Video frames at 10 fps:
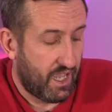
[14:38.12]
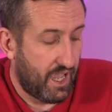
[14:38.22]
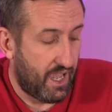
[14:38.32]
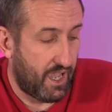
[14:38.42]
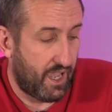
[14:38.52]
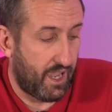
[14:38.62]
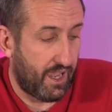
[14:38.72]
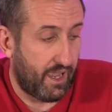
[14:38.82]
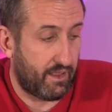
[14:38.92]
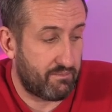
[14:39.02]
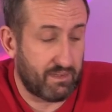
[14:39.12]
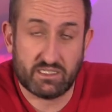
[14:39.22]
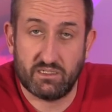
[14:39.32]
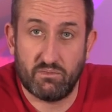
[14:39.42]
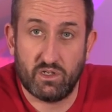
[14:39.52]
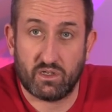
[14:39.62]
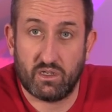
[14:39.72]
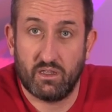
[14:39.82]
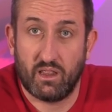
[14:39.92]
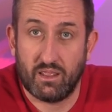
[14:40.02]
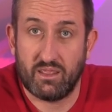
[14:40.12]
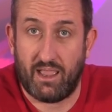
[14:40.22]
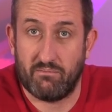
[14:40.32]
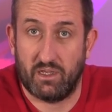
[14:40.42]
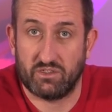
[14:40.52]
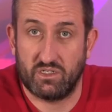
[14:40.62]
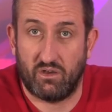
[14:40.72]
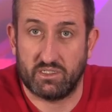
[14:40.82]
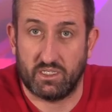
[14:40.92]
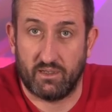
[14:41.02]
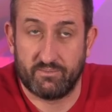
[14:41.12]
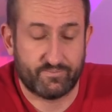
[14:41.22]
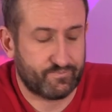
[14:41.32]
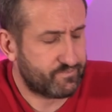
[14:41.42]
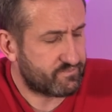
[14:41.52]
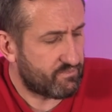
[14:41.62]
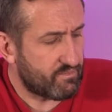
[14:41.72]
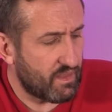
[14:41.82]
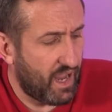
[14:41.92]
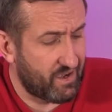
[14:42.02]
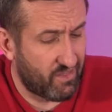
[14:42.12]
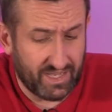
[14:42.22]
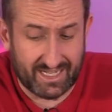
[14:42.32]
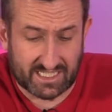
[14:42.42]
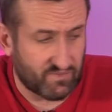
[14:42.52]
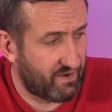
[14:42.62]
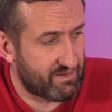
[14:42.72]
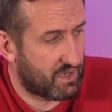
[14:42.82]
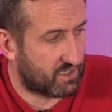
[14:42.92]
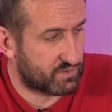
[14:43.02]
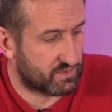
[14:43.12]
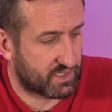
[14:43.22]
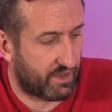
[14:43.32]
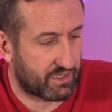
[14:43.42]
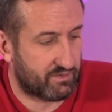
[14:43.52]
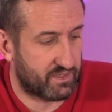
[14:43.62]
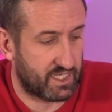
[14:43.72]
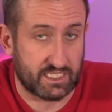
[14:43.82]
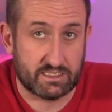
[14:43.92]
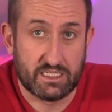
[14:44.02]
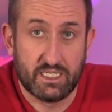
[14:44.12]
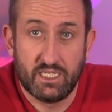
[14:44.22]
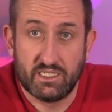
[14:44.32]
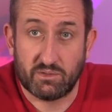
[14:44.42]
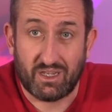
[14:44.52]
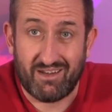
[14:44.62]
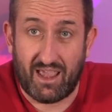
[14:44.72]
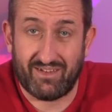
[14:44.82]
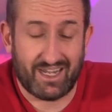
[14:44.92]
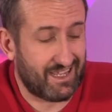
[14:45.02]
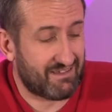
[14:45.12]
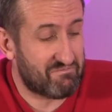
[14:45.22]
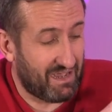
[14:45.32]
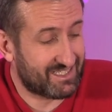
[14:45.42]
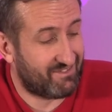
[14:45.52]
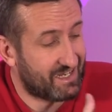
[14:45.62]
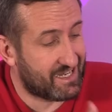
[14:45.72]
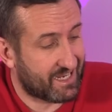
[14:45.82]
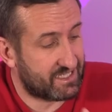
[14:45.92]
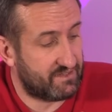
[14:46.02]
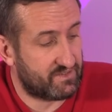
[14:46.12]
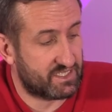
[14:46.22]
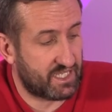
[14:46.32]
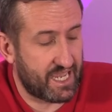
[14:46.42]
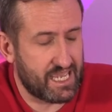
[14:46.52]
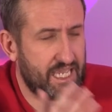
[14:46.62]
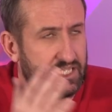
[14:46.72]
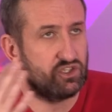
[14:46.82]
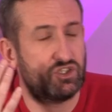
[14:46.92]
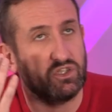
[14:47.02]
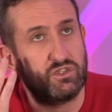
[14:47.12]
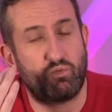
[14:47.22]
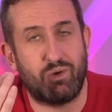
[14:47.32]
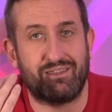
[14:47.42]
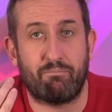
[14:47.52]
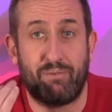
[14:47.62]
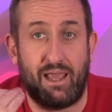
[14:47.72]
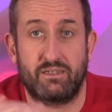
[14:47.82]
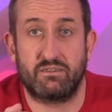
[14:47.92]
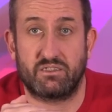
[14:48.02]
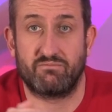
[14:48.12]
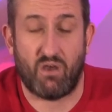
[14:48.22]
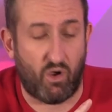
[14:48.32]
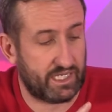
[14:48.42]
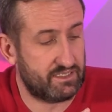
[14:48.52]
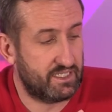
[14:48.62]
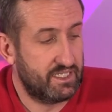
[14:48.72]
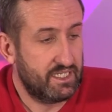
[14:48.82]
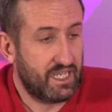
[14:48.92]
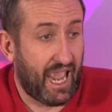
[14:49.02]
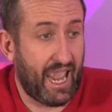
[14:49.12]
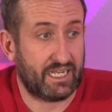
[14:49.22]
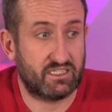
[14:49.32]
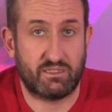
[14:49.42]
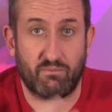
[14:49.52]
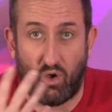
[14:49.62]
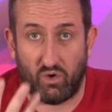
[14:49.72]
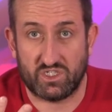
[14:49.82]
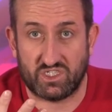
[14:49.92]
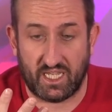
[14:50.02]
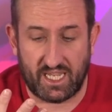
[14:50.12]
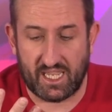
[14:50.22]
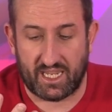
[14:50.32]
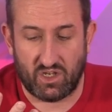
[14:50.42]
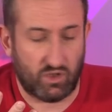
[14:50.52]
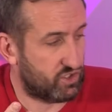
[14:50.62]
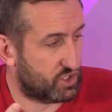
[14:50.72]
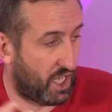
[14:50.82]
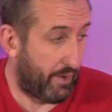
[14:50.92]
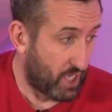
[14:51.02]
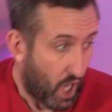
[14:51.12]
it makes them look that much nicer. And I think that's very much what's going on with these. So I don't have anything massively negative to say. It's just with a balanced mind and some honesty and not just going,